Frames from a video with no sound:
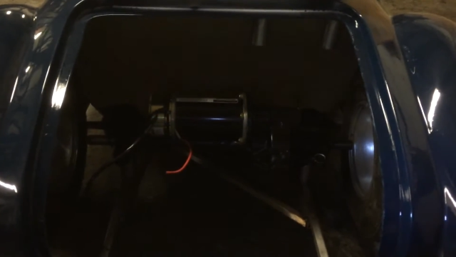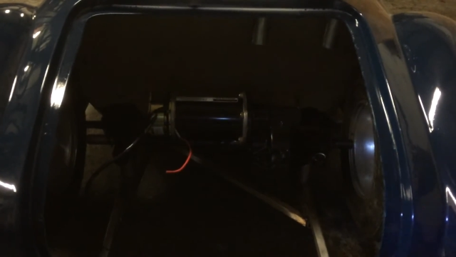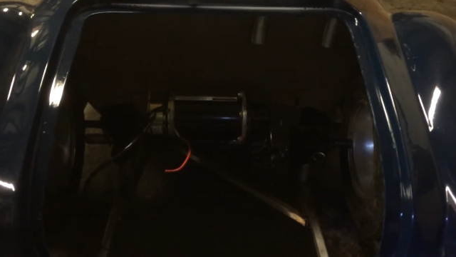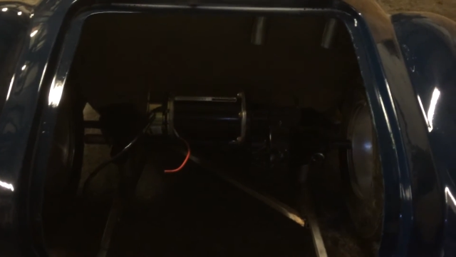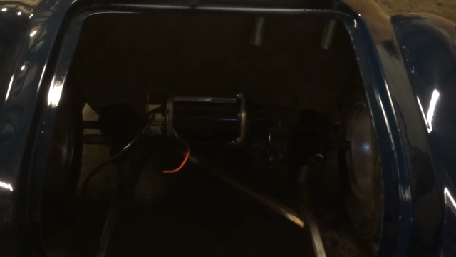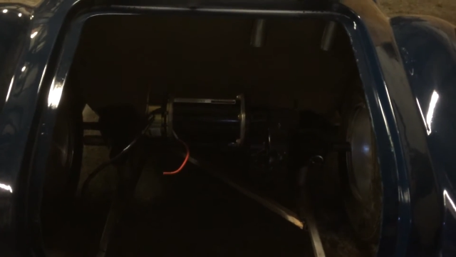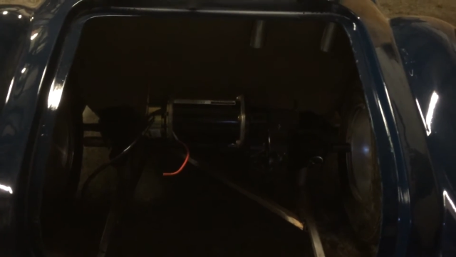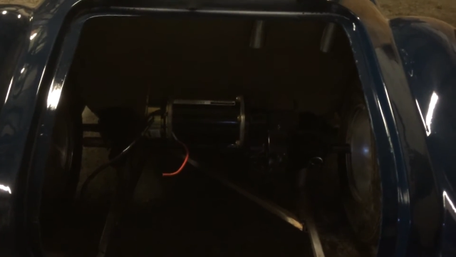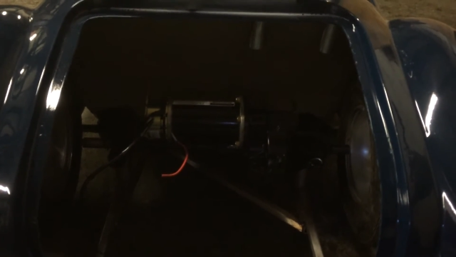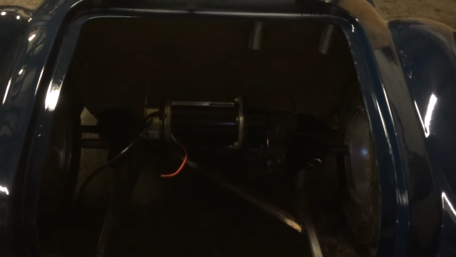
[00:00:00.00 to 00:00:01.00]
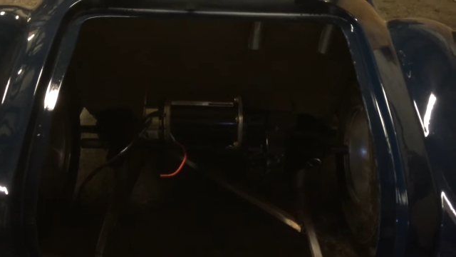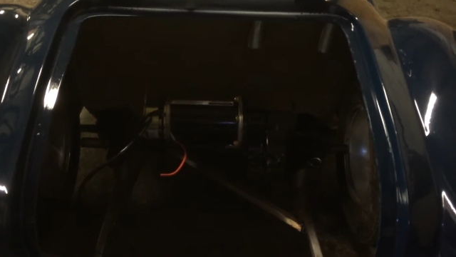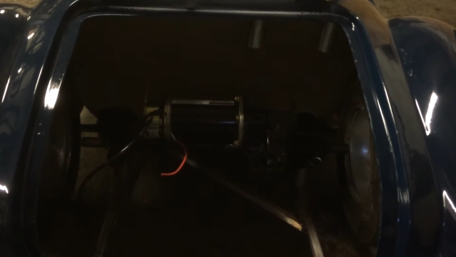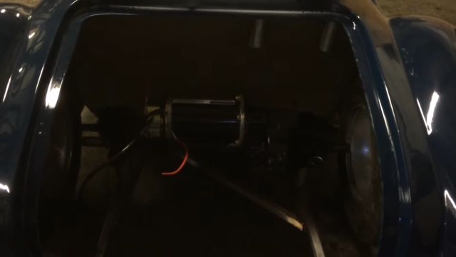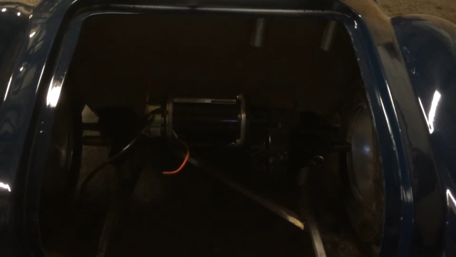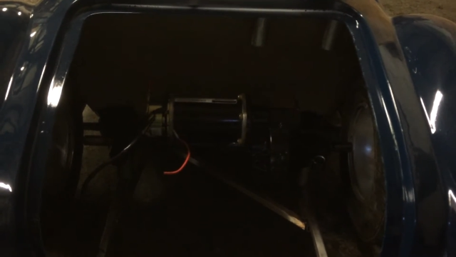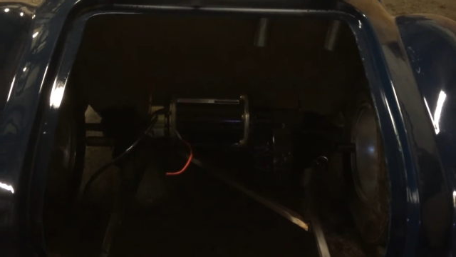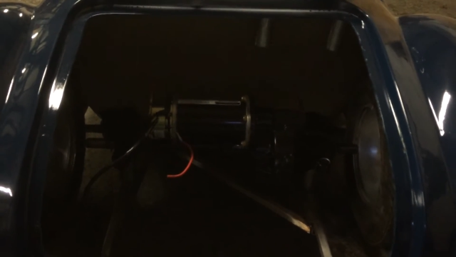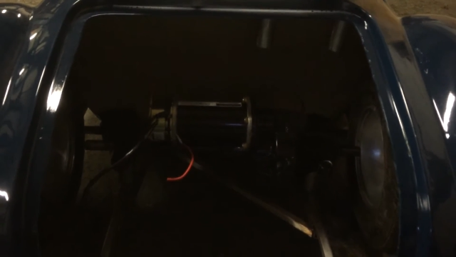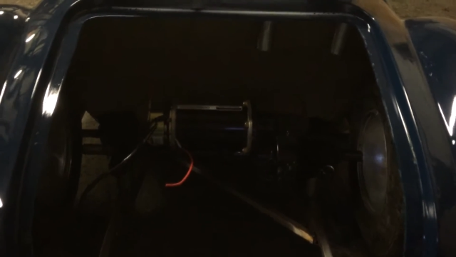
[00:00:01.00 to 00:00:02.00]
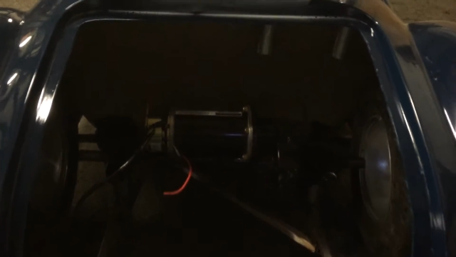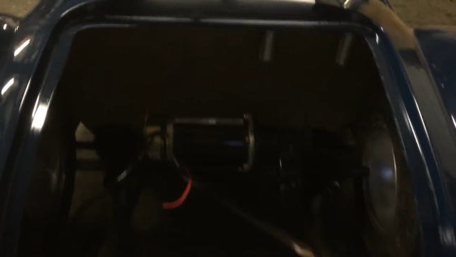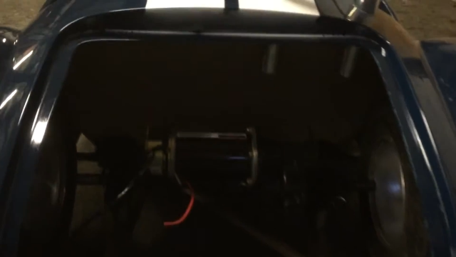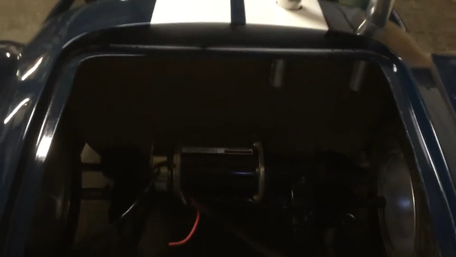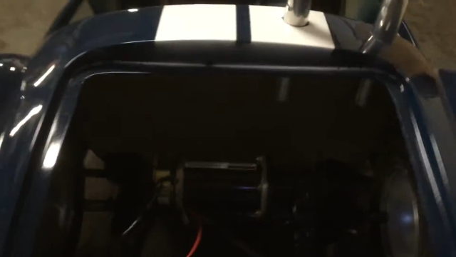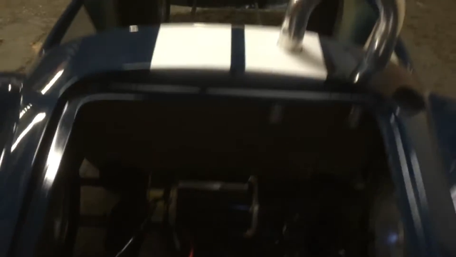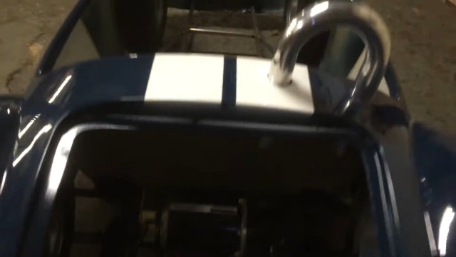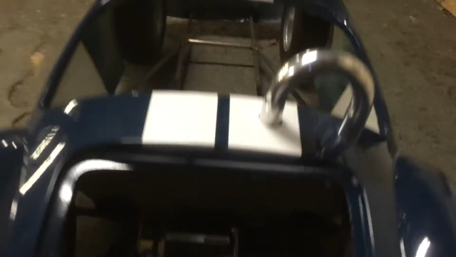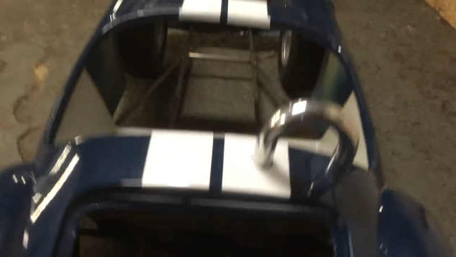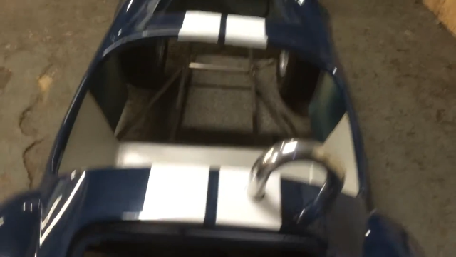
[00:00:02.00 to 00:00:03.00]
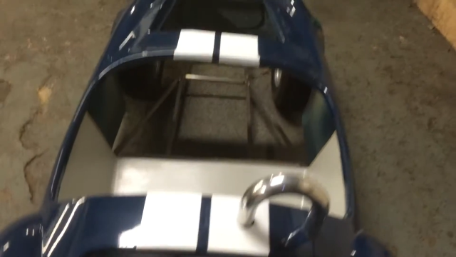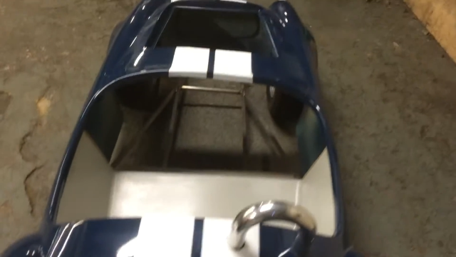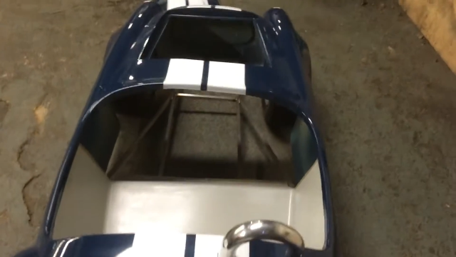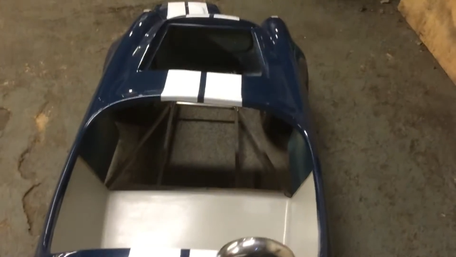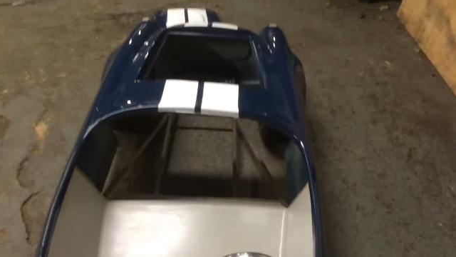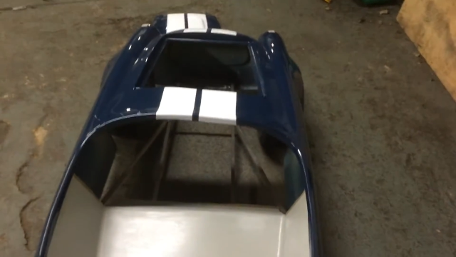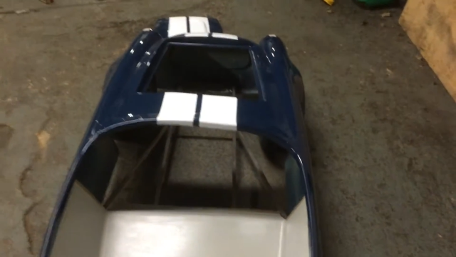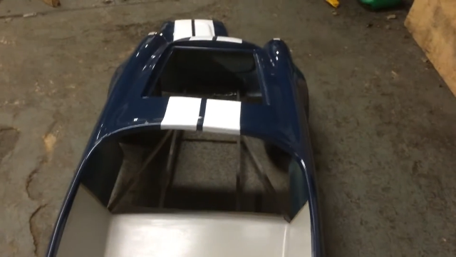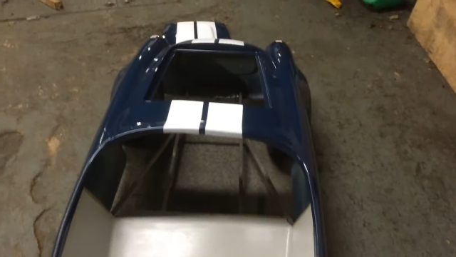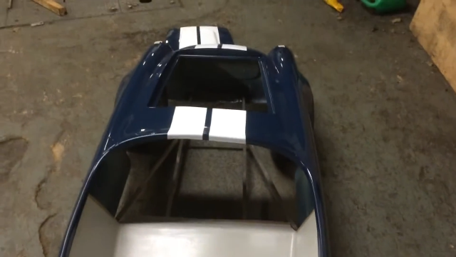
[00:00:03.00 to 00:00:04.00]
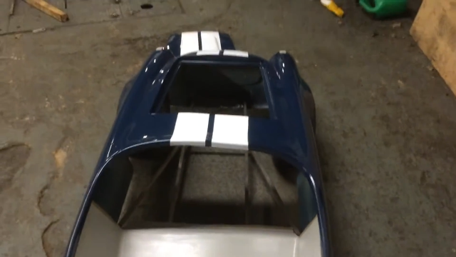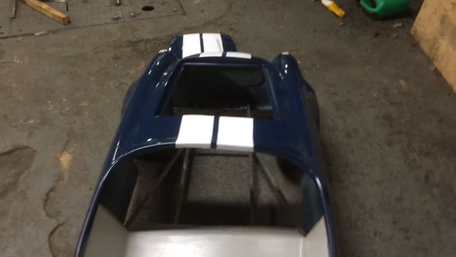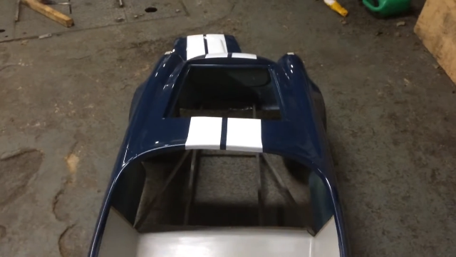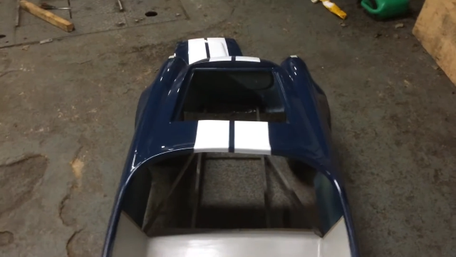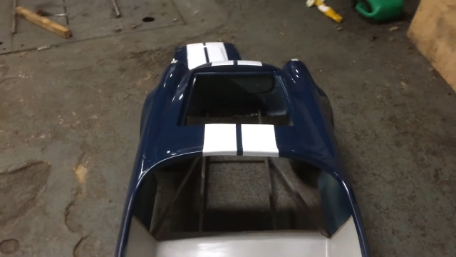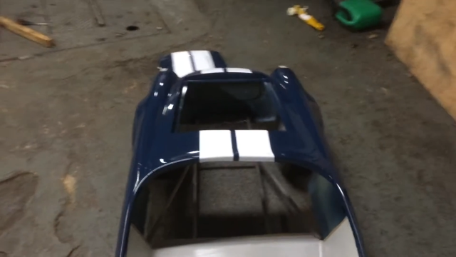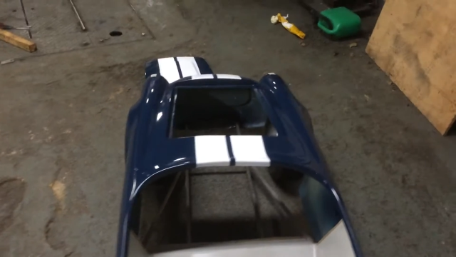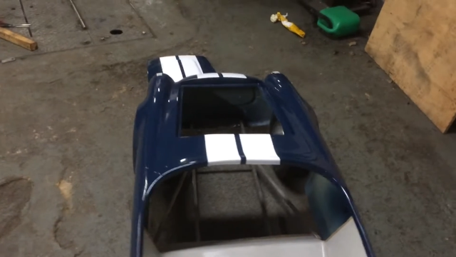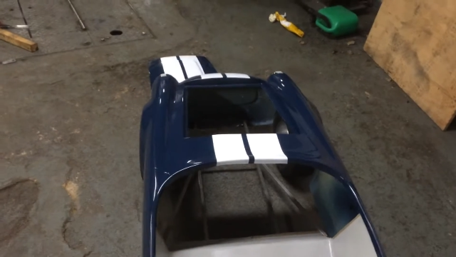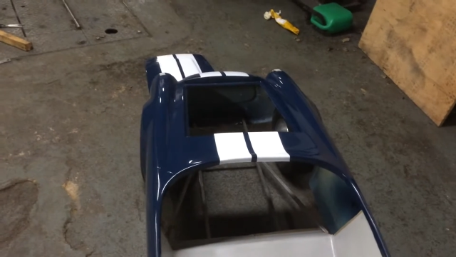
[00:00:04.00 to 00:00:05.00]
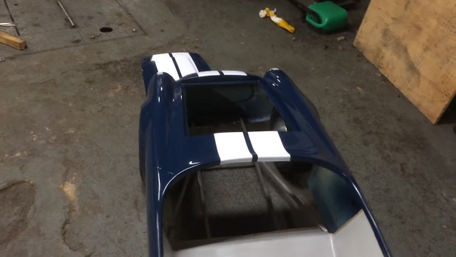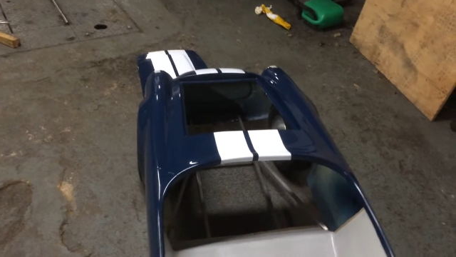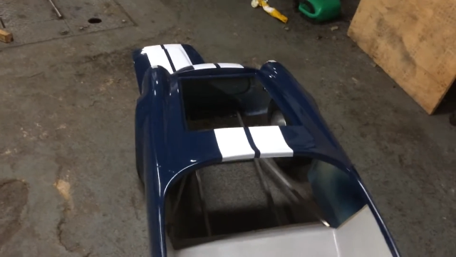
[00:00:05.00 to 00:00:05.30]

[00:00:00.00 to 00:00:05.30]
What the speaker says: (no speaker visible)